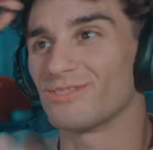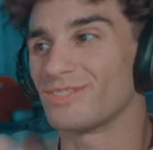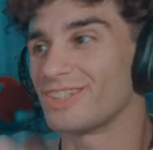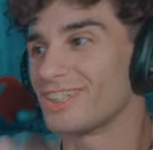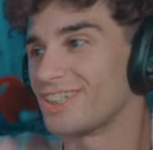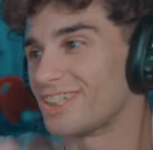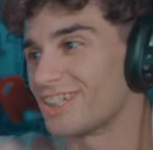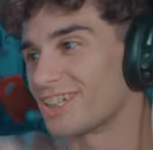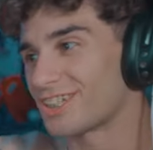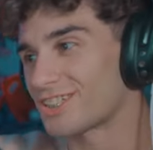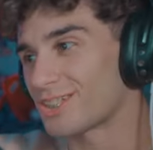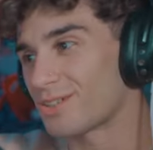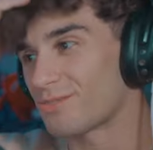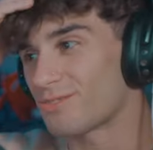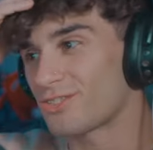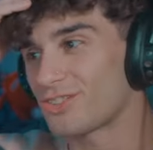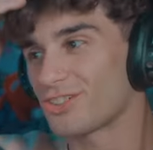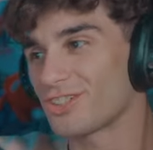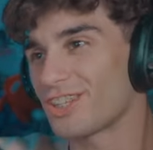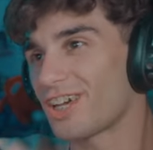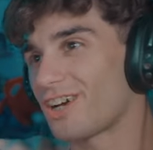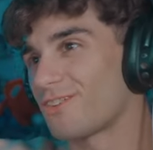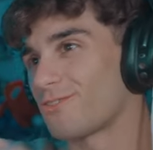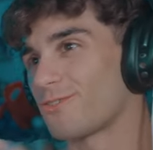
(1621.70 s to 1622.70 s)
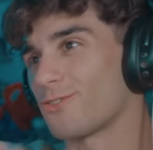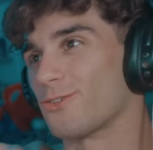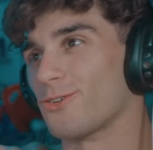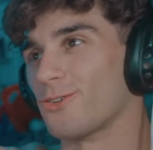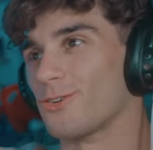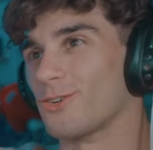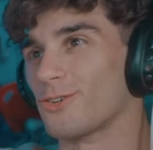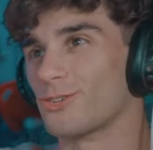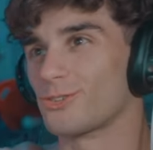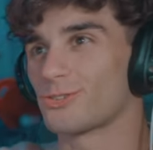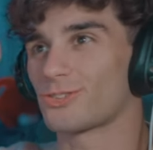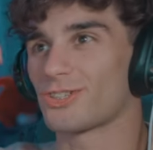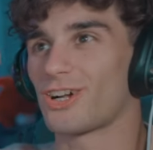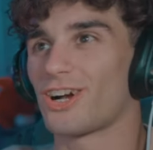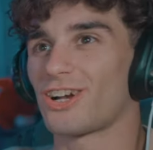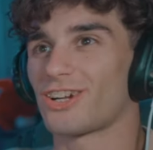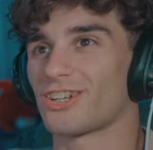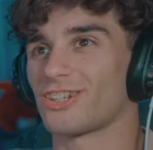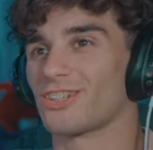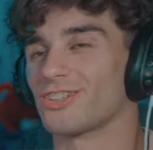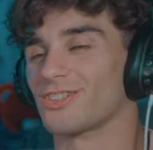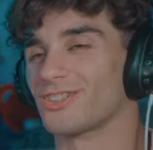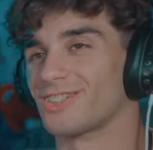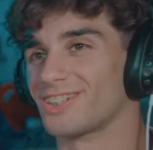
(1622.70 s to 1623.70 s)
did, except for that fool who was
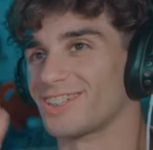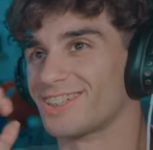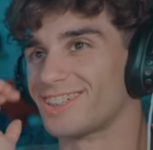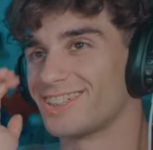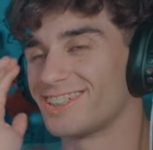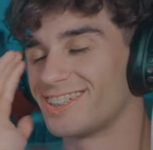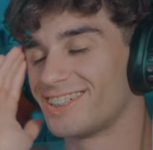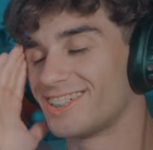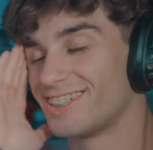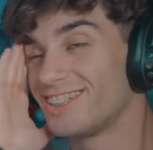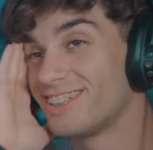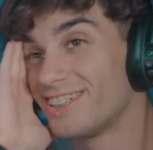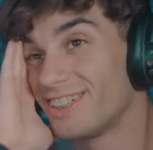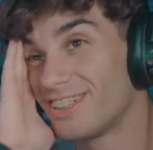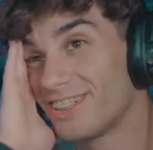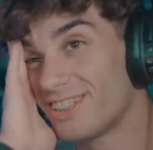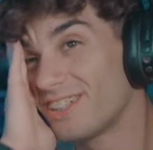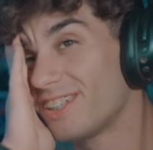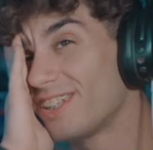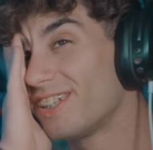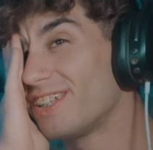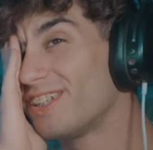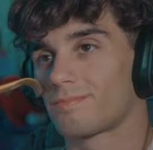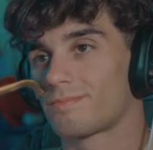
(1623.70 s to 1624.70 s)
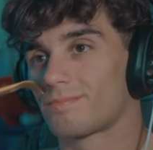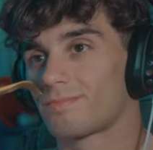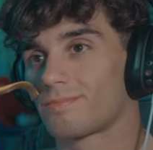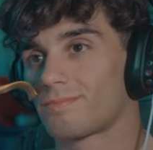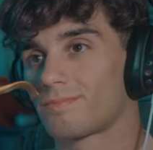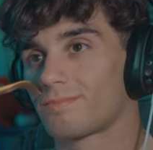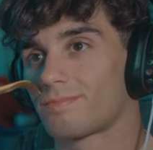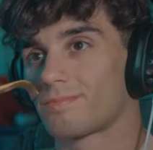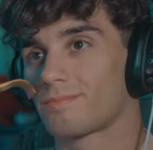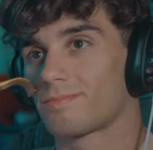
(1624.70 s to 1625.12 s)
talking to her. Of